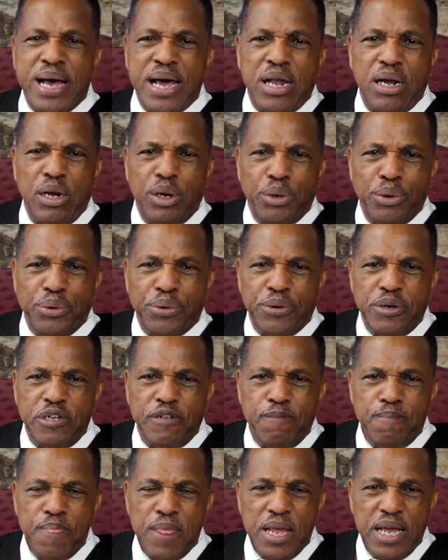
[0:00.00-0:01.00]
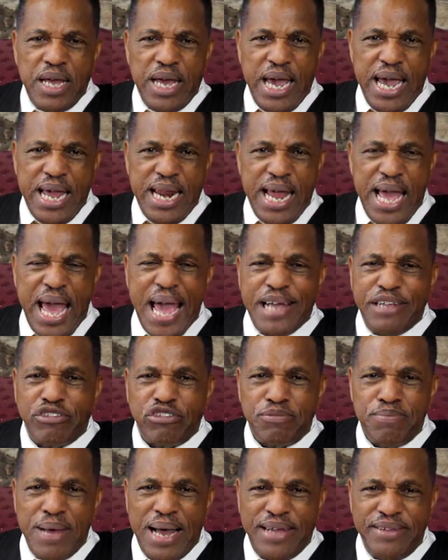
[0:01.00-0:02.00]
my Lord and
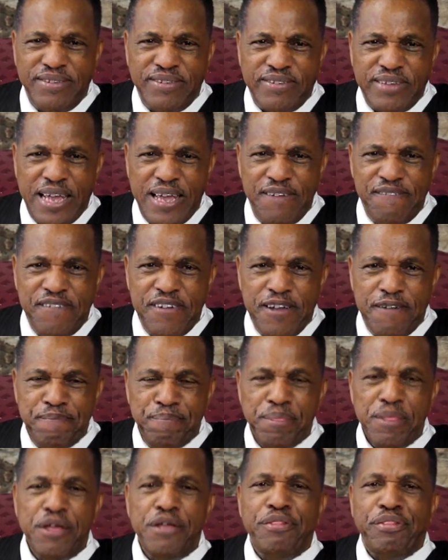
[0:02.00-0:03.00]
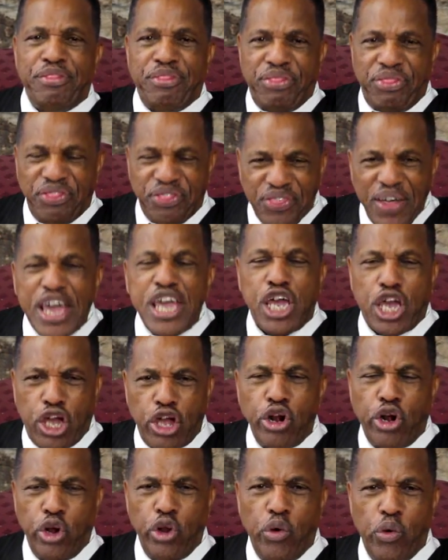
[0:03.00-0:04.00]
as my Savior.
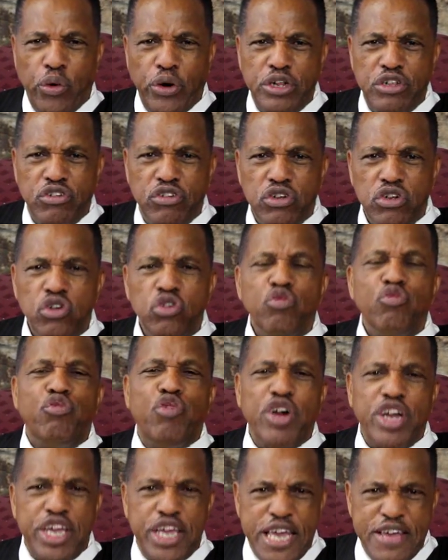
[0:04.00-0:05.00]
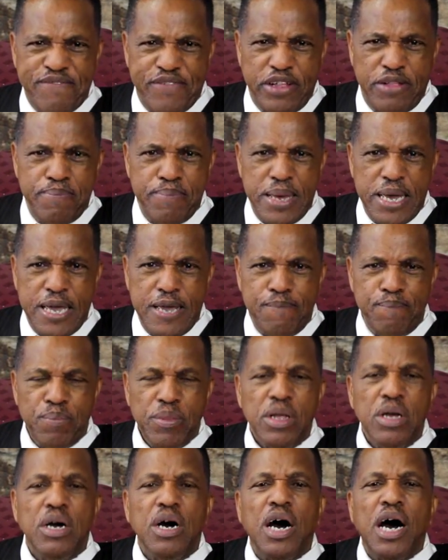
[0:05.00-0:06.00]
Thank you, Lord, for giving me
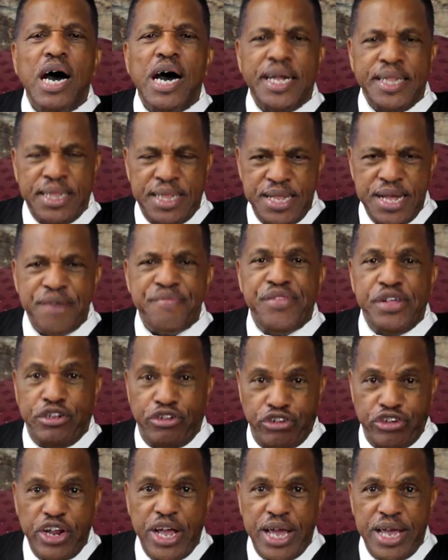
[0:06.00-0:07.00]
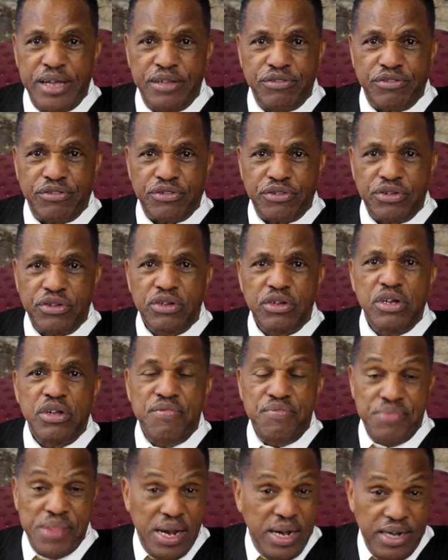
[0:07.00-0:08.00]
another chance.
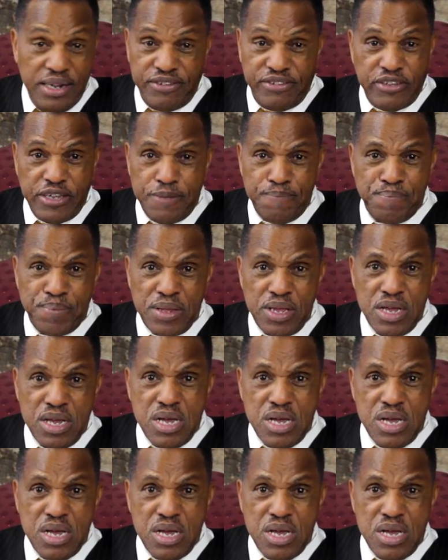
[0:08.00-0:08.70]
Now, listen,